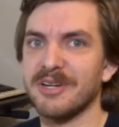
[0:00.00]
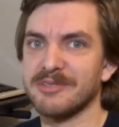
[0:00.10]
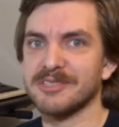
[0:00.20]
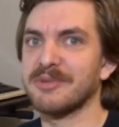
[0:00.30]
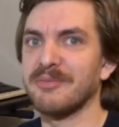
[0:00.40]

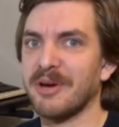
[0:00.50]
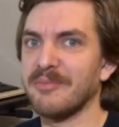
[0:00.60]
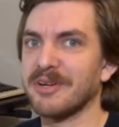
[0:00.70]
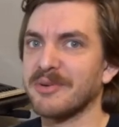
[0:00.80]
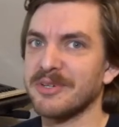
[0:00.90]
trust me, I'm
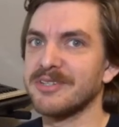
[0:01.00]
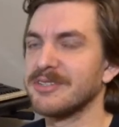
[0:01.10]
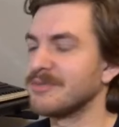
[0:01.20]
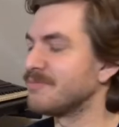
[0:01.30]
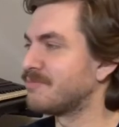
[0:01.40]
not going
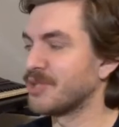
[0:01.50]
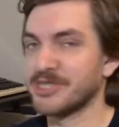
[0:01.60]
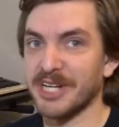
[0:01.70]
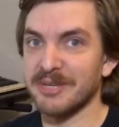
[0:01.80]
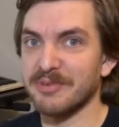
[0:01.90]
to push
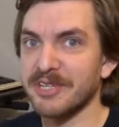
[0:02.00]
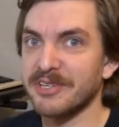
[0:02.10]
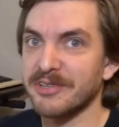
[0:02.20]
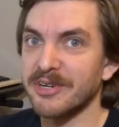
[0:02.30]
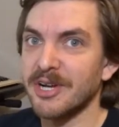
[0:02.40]
any
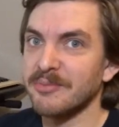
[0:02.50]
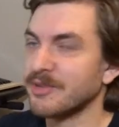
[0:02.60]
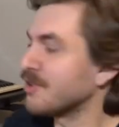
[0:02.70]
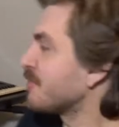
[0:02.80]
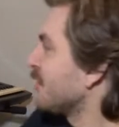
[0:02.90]
particular
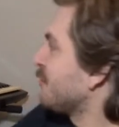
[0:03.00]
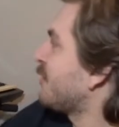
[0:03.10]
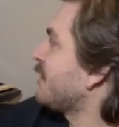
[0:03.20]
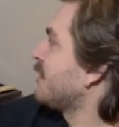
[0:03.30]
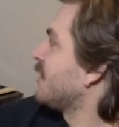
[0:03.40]
belief,
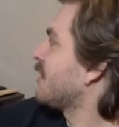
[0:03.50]
but